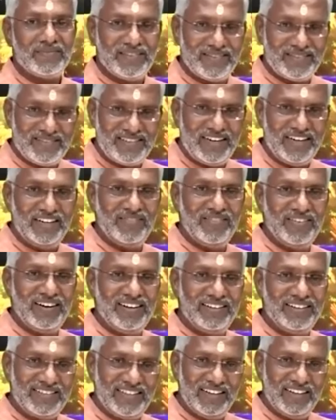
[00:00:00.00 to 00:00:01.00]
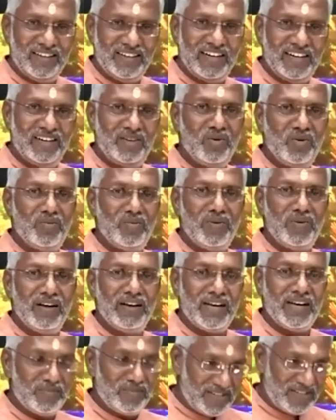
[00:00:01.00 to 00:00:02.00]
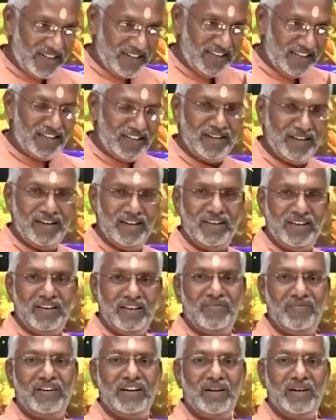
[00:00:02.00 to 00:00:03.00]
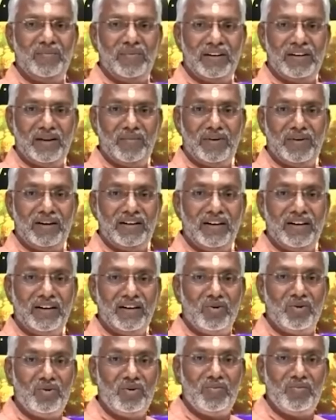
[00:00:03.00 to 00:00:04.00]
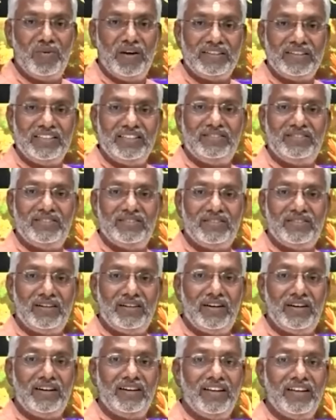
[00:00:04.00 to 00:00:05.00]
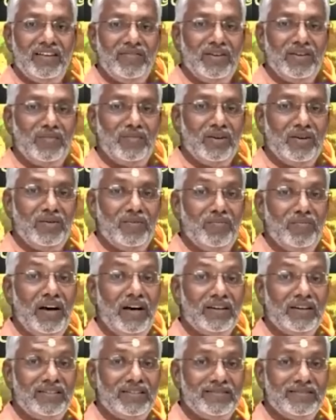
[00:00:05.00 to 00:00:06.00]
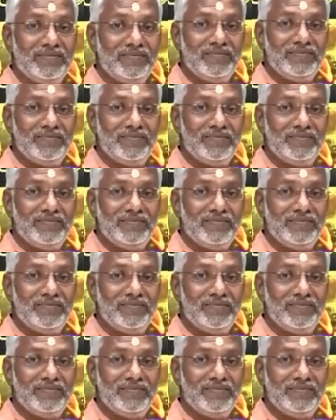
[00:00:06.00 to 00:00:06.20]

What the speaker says: Study well, study, get good mark. I'm studying every day, but I'm not getting good mark. Teachers are not giving me mark.